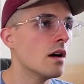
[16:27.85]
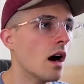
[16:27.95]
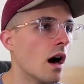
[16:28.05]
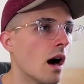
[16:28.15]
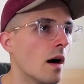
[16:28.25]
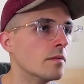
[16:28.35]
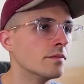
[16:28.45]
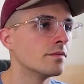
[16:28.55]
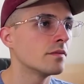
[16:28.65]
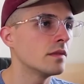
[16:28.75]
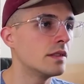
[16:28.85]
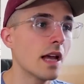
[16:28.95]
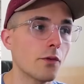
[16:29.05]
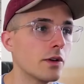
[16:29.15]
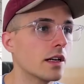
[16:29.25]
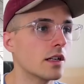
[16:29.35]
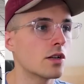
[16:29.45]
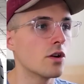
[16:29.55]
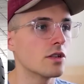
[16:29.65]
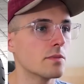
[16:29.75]
Definitely gonna
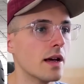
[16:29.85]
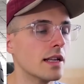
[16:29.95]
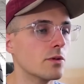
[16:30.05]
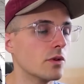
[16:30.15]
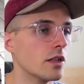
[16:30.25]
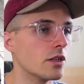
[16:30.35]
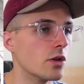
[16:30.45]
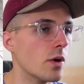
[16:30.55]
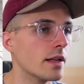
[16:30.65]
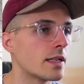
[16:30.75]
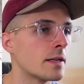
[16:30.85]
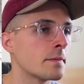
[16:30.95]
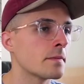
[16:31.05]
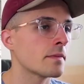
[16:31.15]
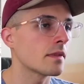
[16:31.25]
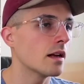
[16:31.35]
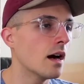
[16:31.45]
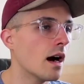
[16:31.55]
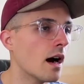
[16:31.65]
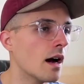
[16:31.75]
turn some heads when you do it.
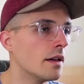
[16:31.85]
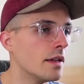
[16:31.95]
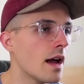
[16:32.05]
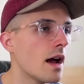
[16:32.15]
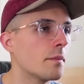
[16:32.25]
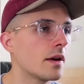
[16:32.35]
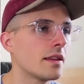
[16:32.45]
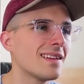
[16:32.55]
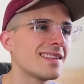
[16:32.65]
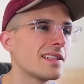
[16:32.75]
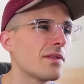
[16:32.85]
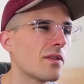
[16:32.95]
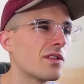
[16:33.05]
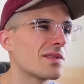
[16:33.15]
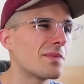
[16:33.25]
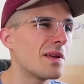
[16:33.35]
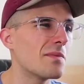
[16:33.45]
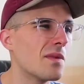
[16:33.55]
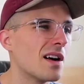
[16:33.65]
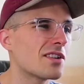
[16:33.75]
Yeah, but I think 6,500 is a
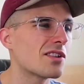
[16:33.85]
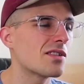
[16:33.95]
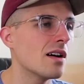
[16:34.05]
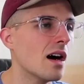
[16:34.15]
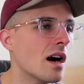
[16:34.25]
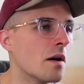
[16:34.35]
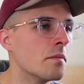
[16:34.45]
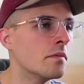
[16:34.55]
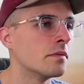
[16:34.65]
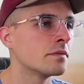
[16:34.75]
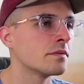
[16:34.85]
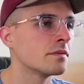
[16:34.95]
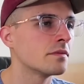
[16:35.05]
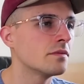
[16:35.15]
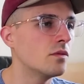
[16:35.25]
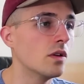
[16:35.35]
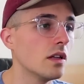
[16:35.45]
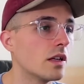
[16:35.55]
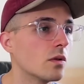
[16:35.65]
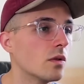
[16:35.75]
bit much.
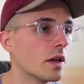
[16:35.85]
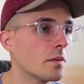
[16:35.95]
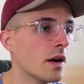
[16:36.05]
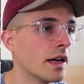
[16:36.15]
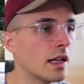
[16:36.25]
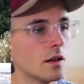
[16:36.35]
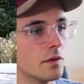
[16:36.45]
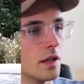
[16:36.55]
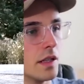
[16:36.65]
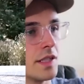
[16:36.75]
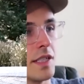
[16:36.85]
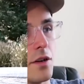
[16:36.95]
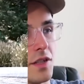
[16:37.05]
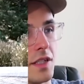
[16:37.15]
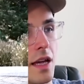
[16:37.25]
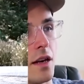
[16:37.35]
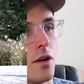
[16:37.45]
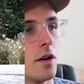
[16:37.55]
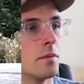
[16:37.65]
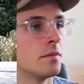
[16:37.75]
Really cool looking bike. I love the center stand
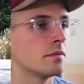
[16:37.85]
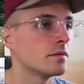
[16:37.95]
on him.